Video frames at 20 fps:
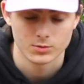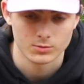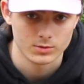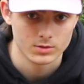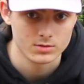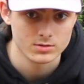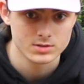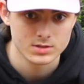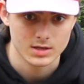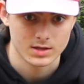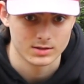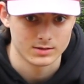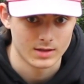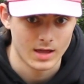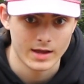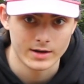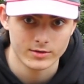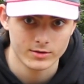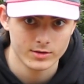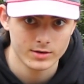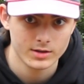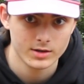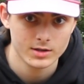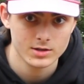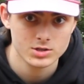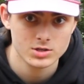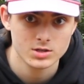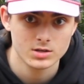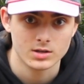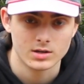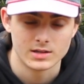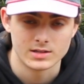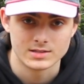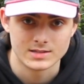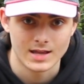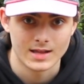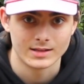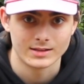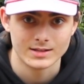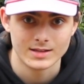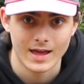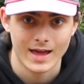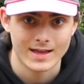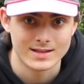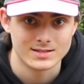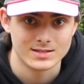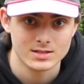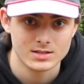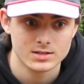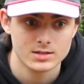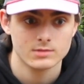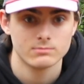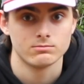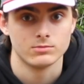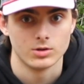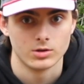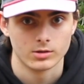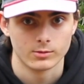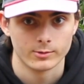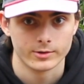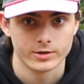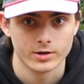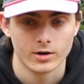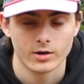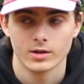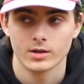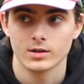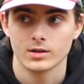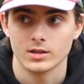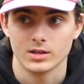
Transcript: reel's like not in good condition and it's not as listed, you can return it.